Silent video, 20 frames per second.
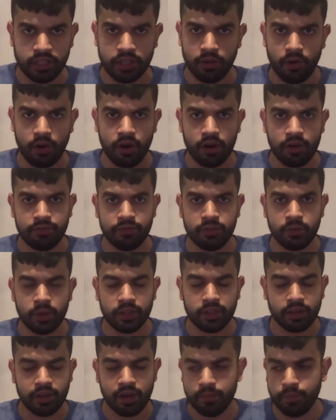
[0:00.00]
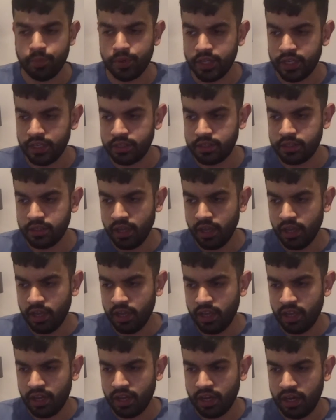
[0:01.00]
There are a few other companies,
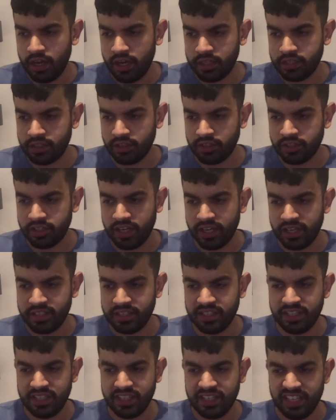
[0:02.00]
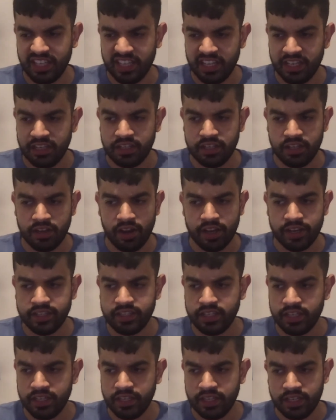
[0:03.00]
uh, such as
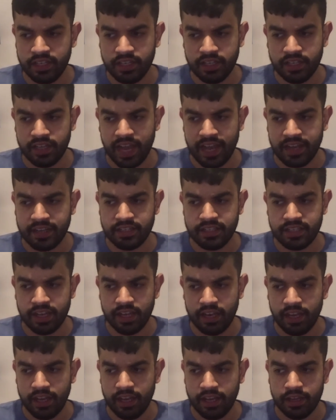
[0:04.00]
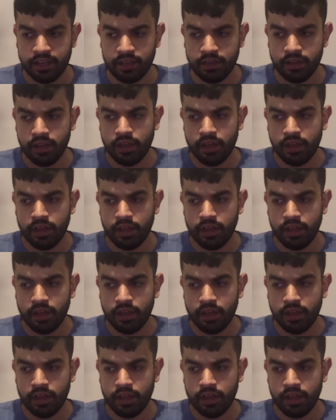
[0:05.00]
EDIT, NTLA,